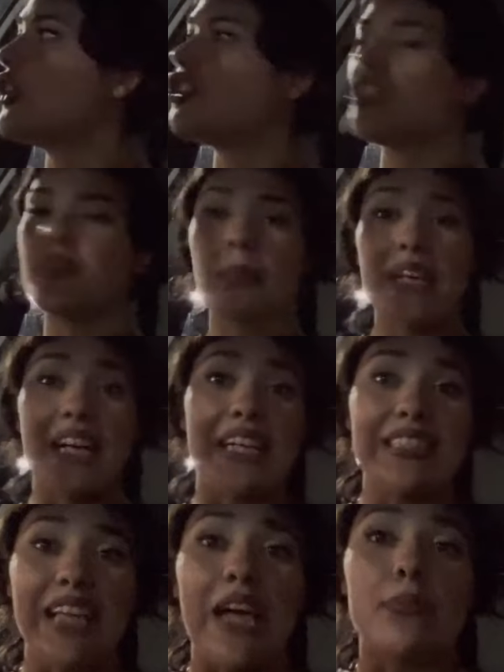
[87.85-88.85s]
Just
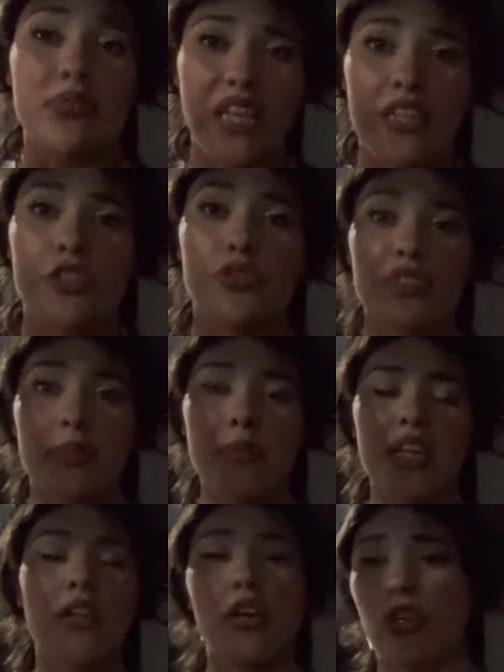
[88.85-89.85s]
because I'm telling you
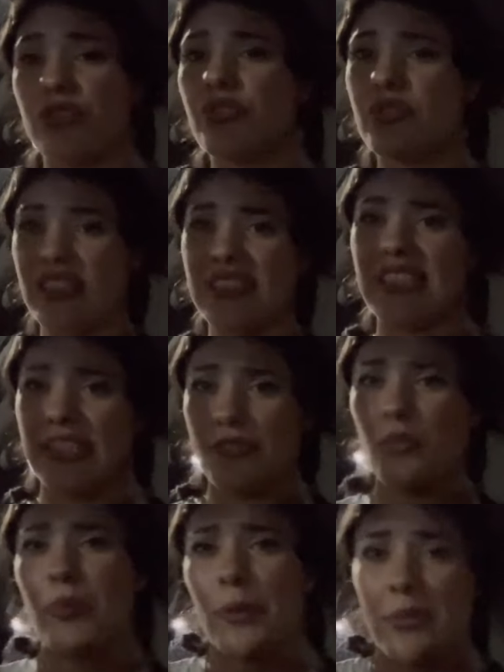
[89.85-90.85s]
something also doesn't give
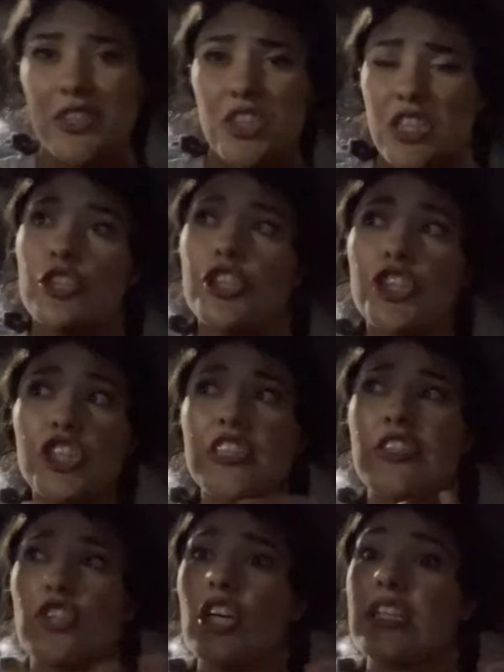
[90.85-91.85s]
you permission to just
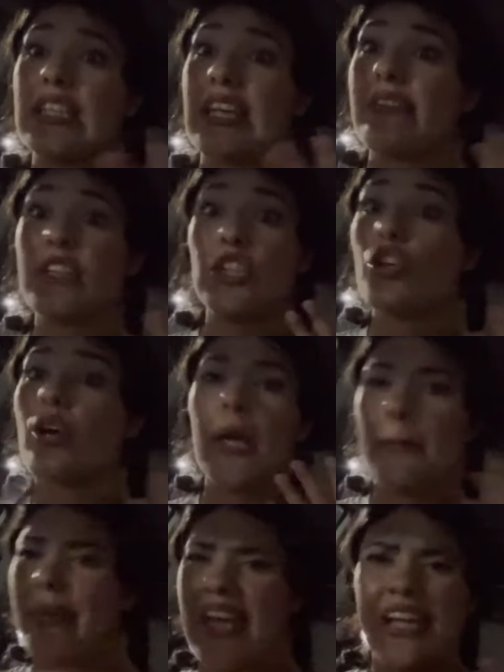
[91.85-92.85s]
start giving your
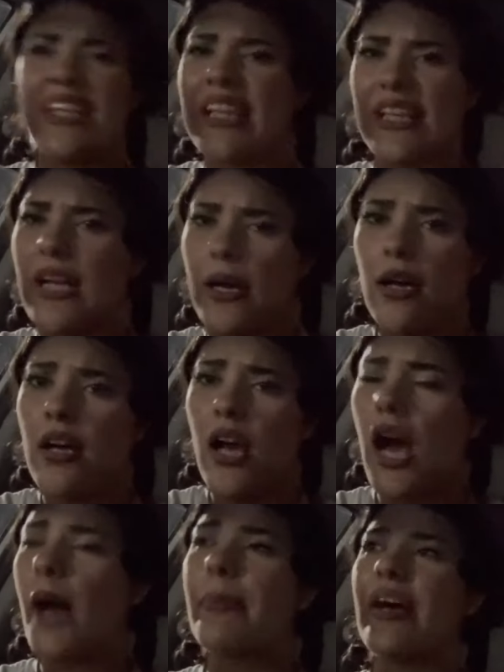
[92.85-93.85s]
opinion
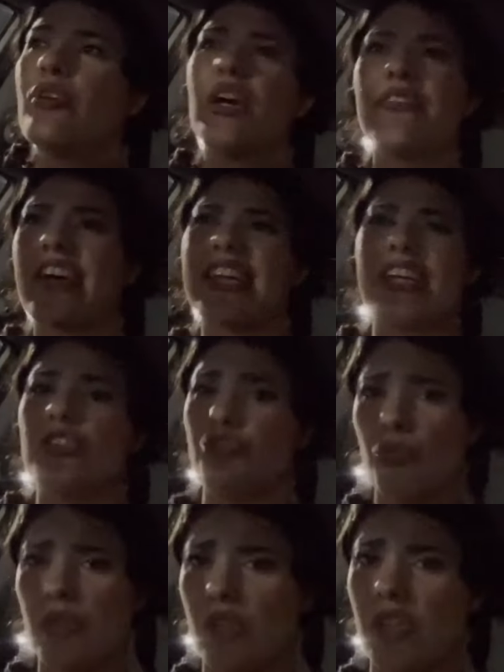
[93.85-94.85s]
about if I can do it or